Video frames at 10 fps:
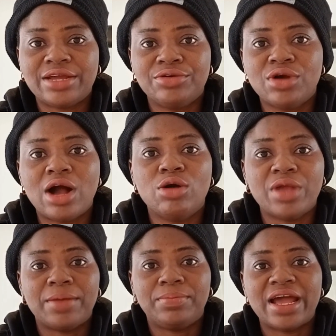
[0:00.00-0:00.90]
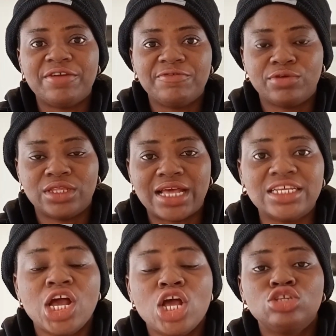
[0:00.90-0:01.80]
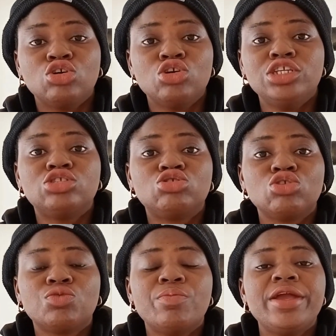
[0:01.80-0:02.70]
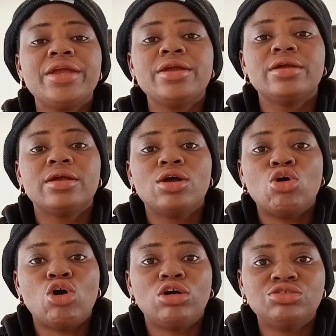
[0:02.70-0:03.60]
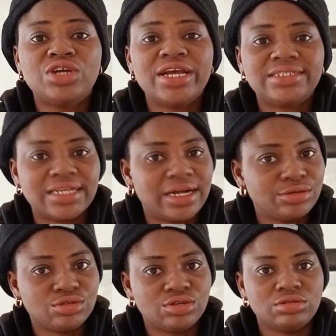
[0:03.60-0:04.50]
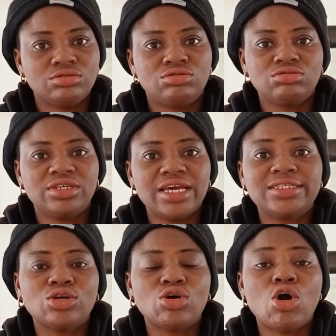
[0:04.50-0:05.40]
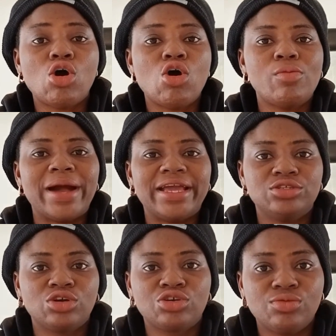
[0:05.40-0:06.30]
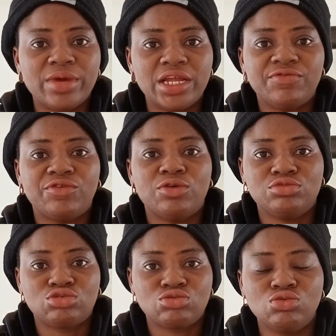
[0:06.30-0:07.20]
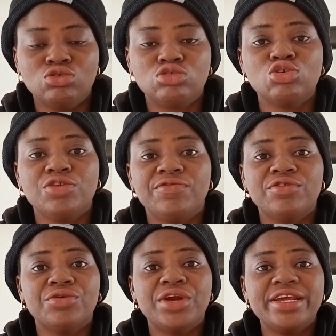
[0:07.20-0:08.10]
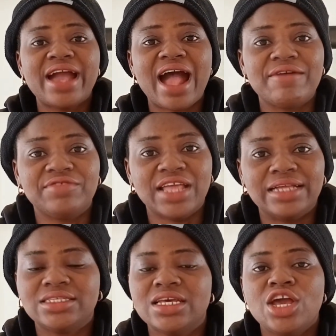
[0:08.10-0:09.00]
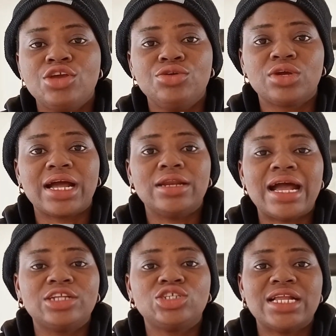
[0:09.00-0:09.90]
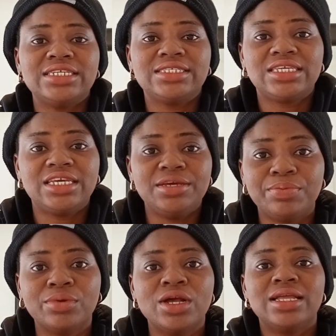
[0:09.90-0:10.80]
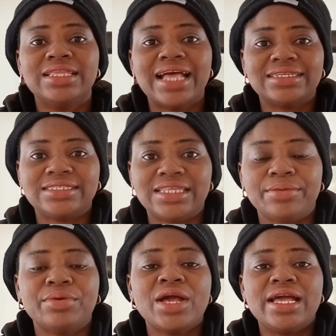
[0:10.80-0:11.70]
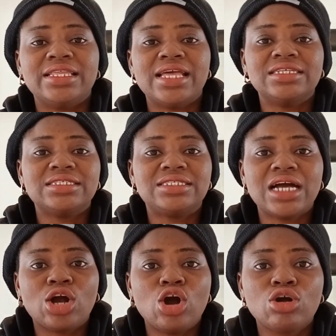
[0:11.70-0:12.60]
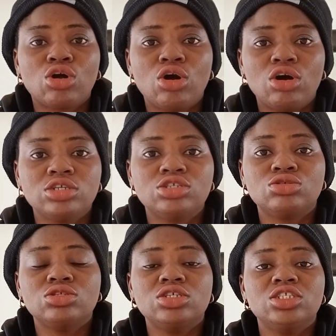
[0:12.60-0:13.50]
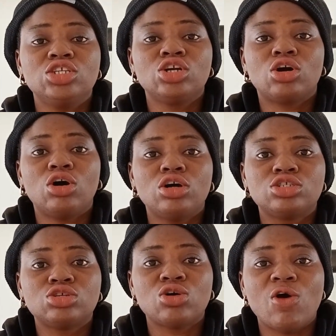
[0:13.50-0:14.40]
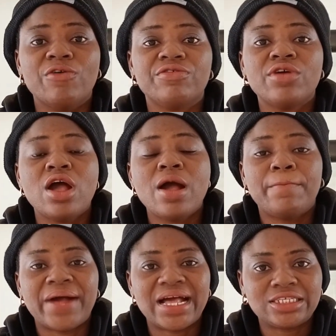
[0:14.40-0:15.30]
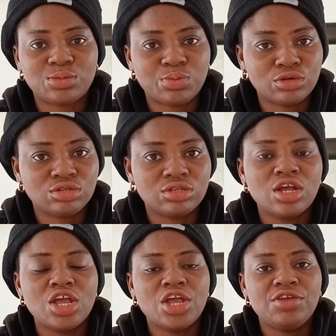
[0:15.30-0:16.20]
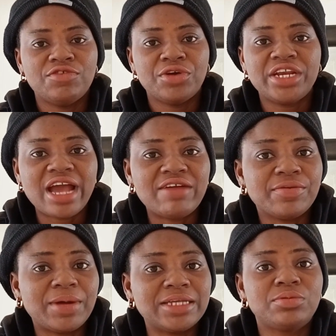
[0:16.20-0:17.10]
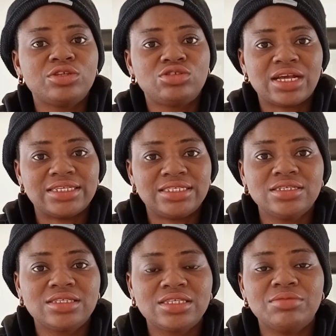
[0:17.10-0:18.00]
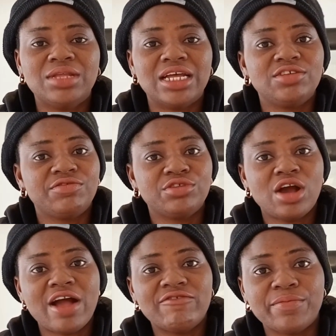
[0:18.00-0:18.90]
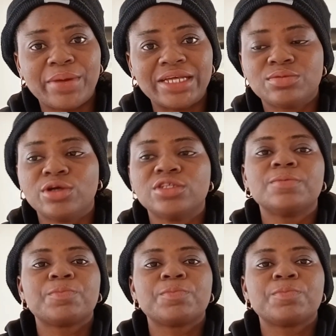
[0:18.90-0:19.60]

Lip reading: I know I'll be applying for that. So it took me 100,000 to get all my documents from school. So if you already have that, you can actually skip that step. Then the second cost is the cost of passport. If you already have a passport, you can still skip that. If you don't have a passport,